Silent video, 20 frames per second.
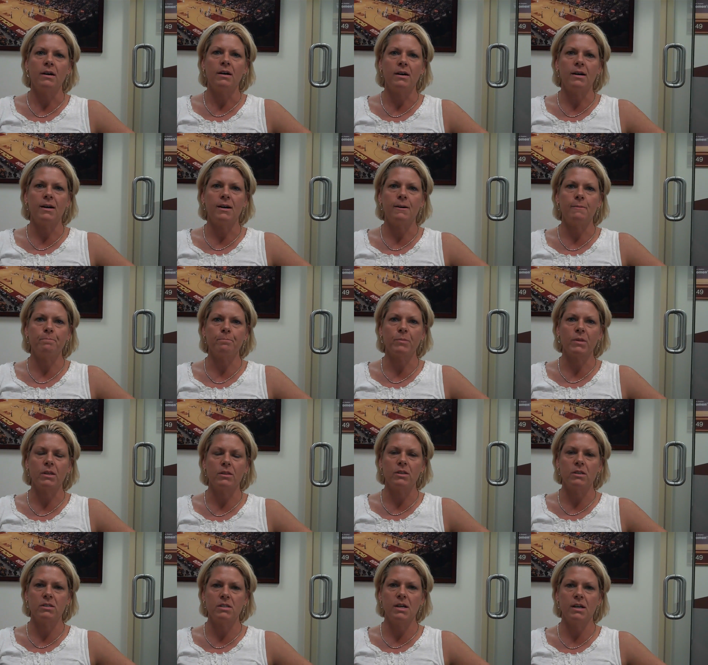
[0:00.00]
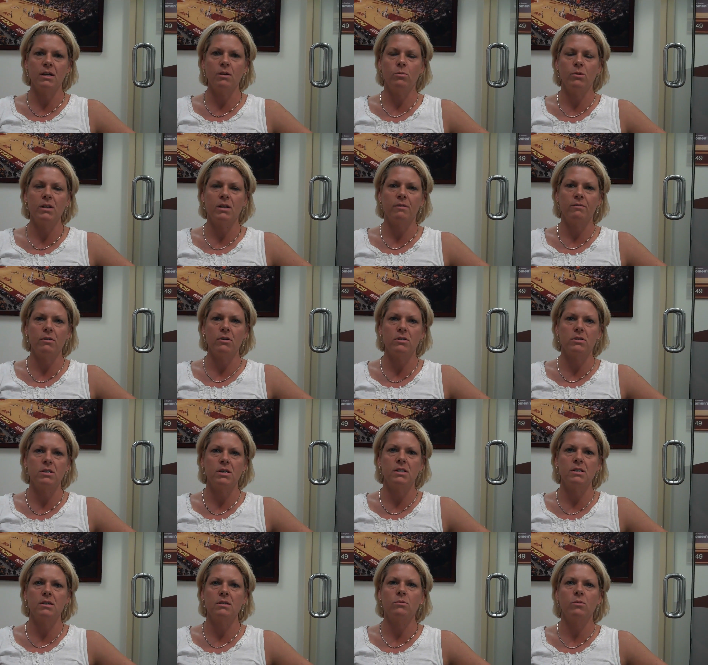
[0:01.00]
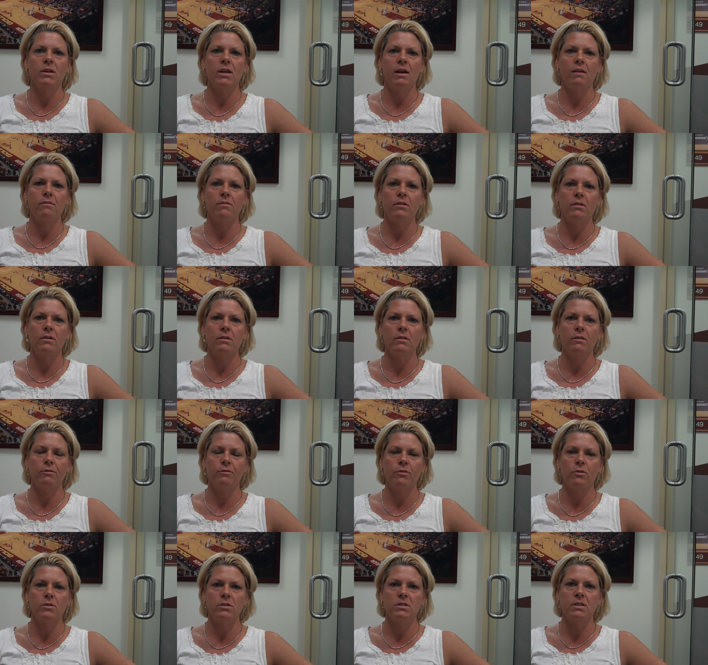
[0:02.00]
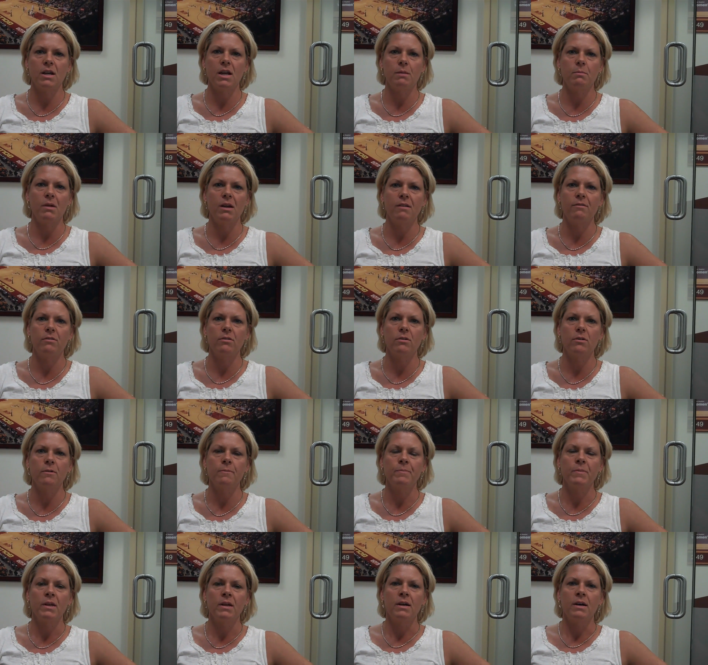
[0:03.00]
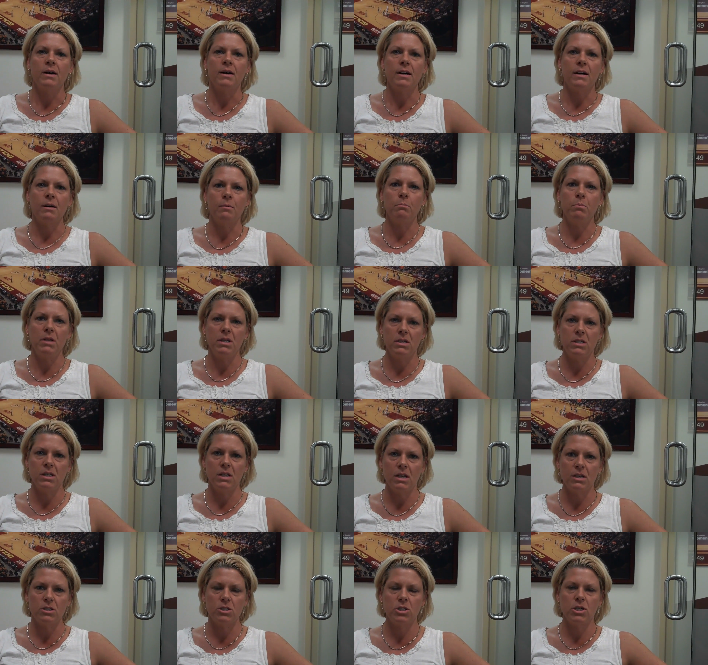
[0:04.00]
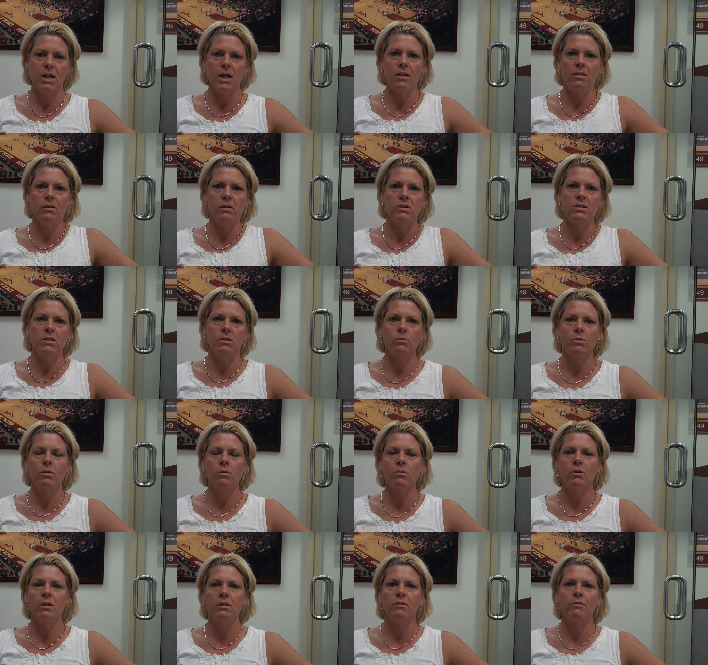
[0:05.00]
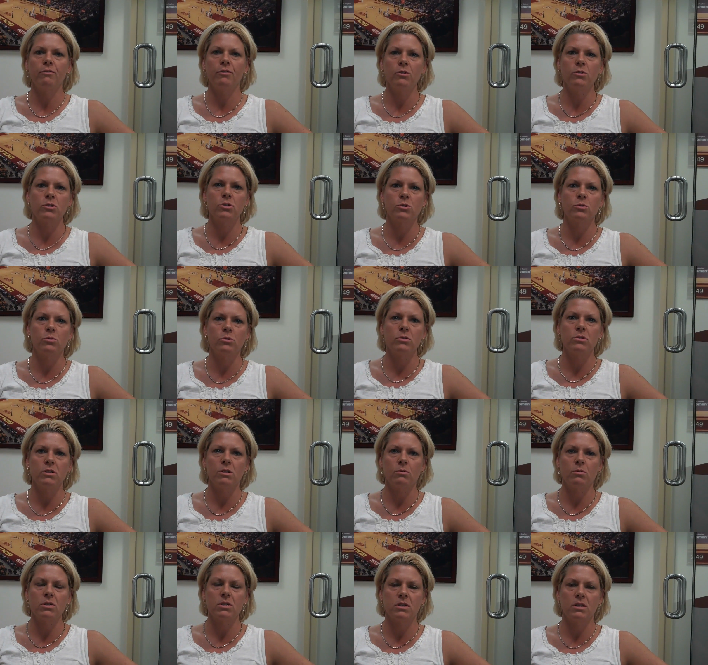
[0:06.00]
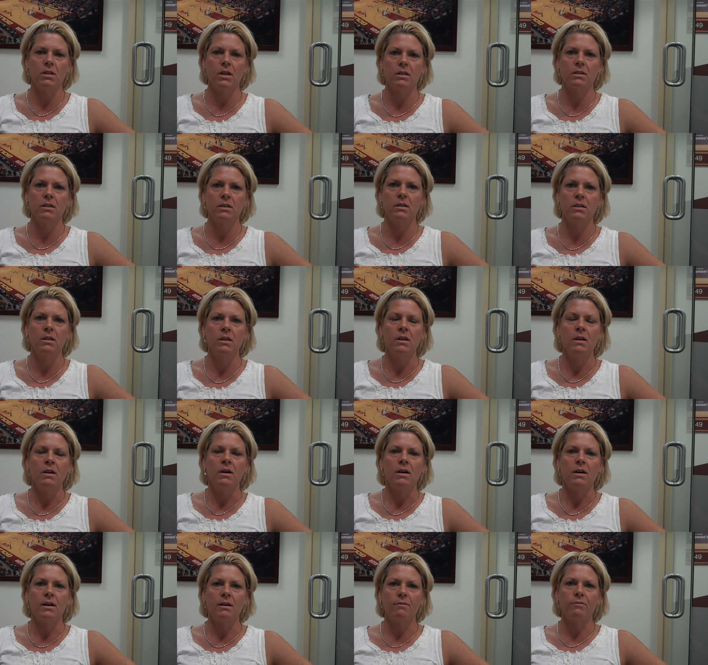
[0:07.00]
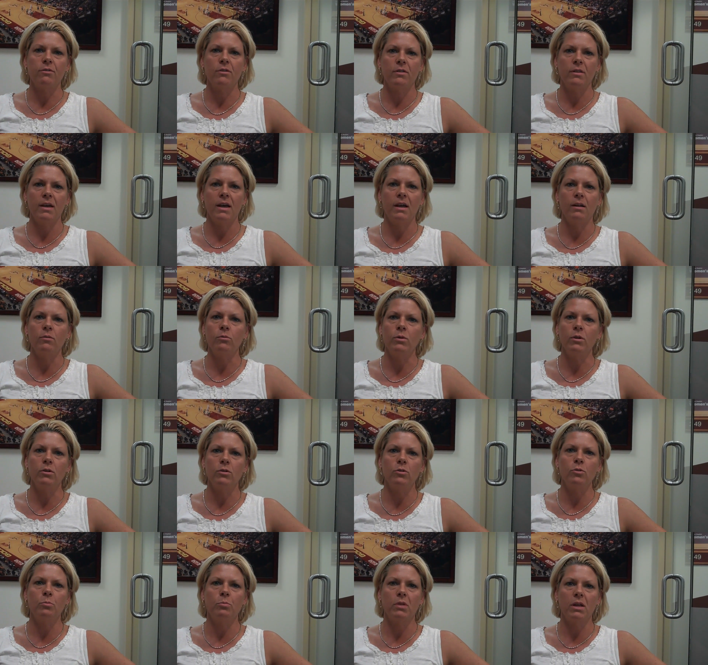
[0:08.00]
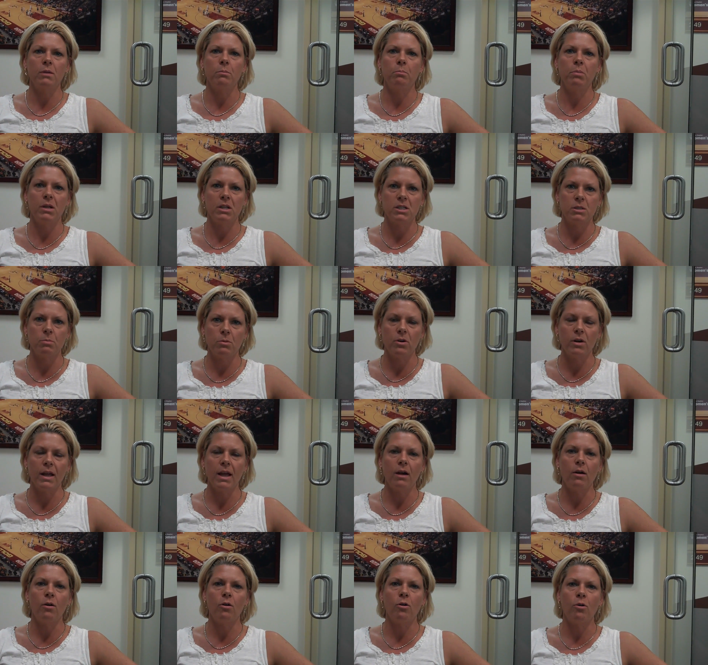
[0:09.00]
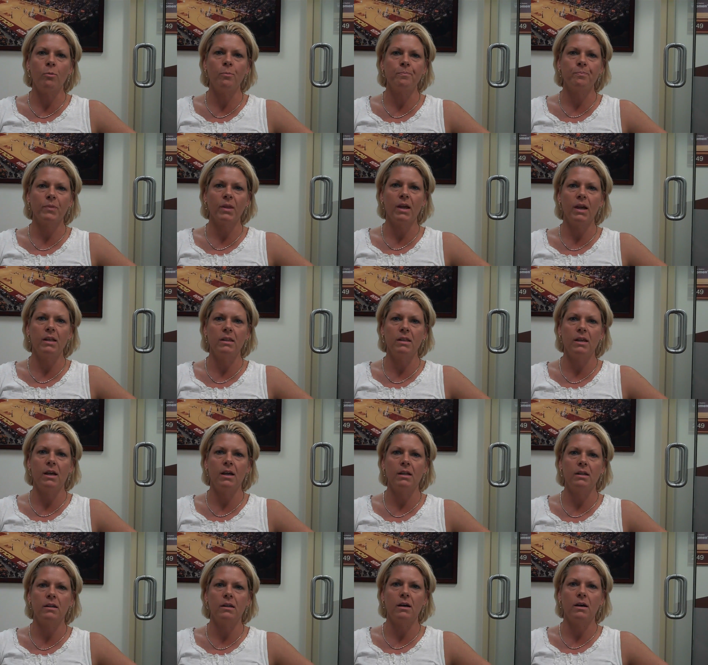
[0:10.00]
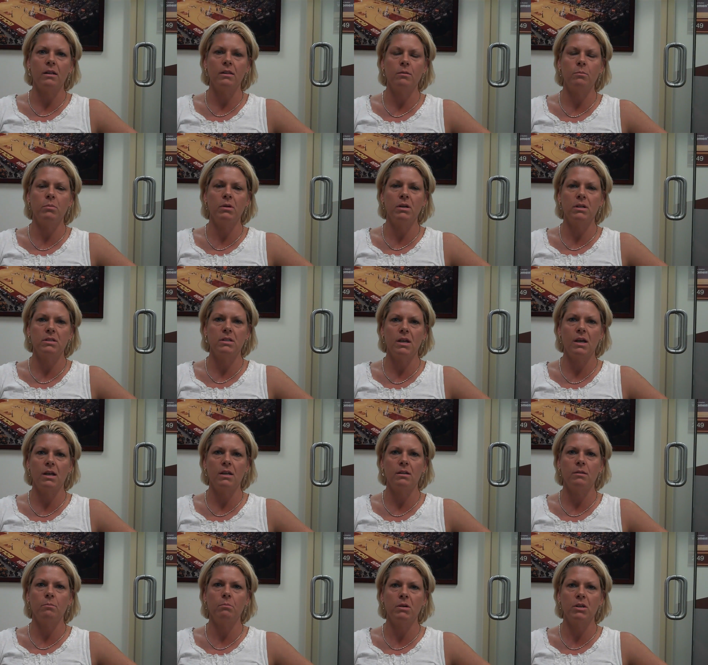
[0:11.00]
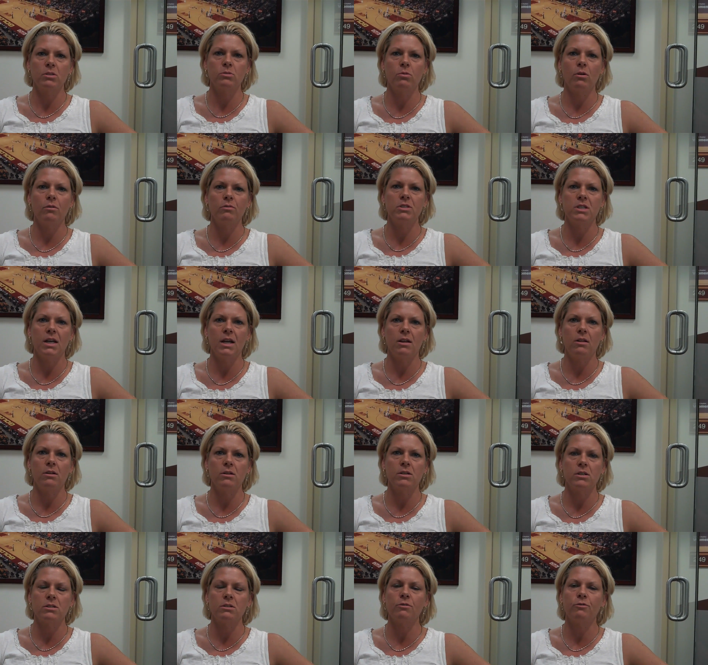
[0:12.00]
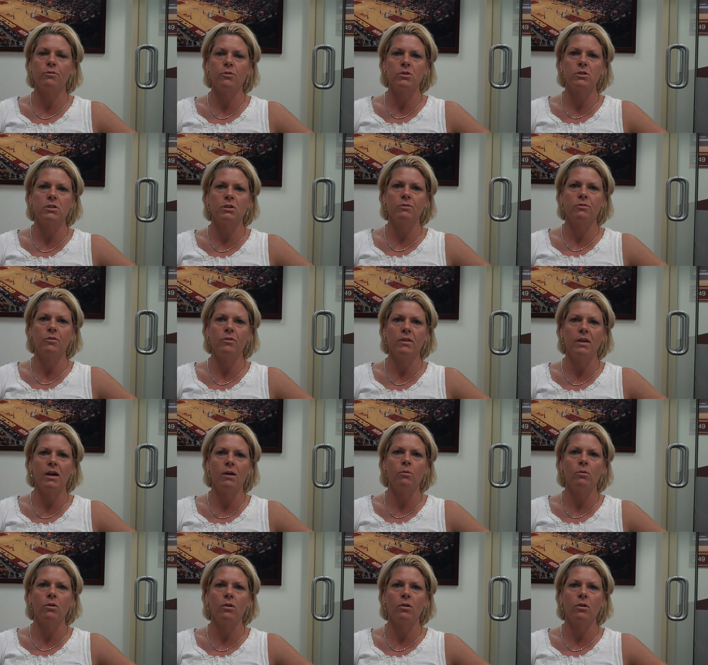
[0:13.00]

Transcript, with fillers: Um, the second week of our season, we have the, the first time ever um, BCS challenge, and we were one of the few schools that were selected um, for that. And we do play Pittsburgh at home, and then uh, the Big Ten, Big 12 Challenge. It's the first year for that.